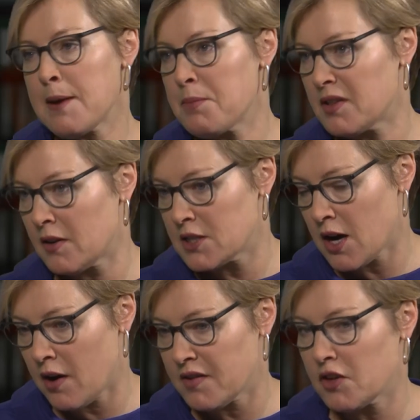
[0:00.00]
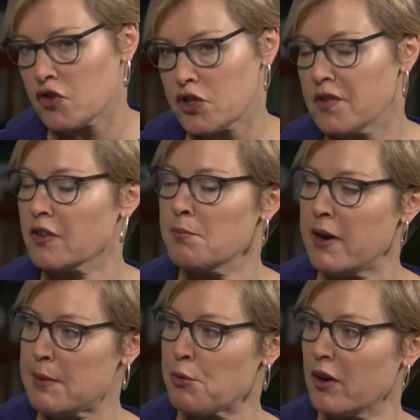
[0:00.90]
10% tariffs introduced on
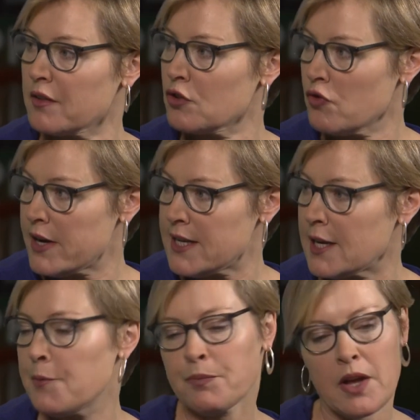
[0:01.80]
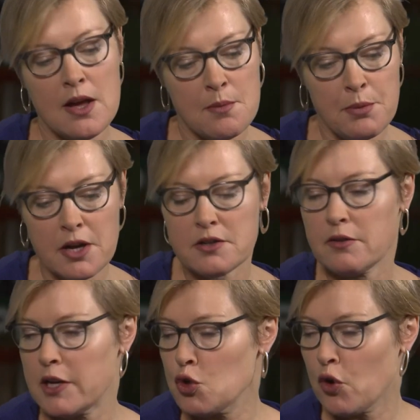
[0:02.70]
many products already, but
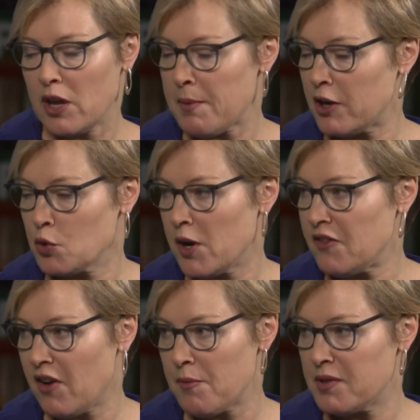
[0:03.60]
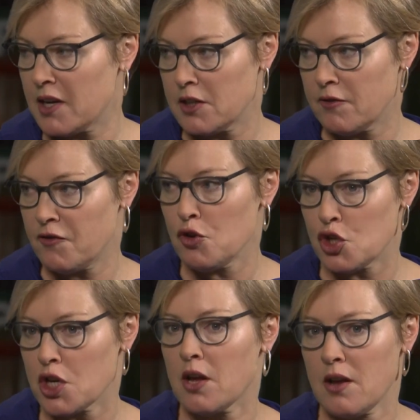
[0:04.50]
they're talking about 25% in the
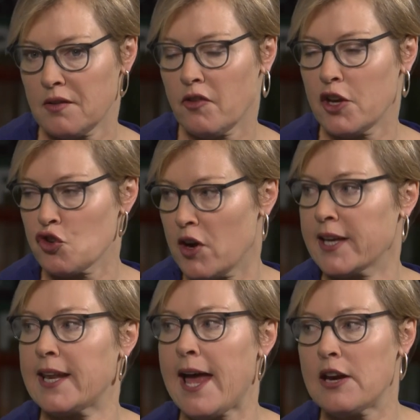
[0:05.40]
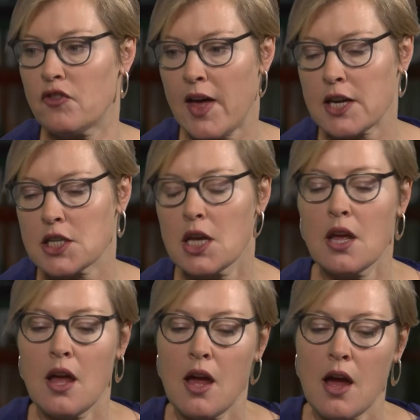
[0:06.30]
future, and so they're trying to get ahead of that.
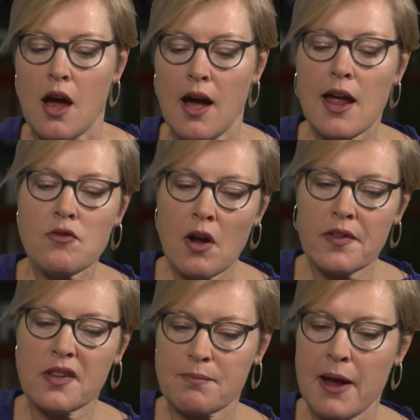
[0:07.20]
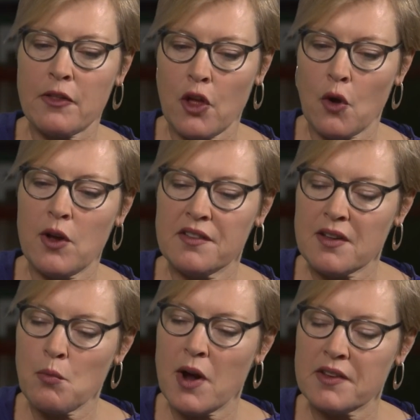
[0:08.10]
I rather suspect, though, in
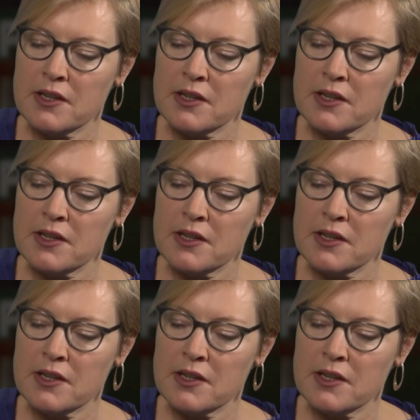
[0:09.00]
some ways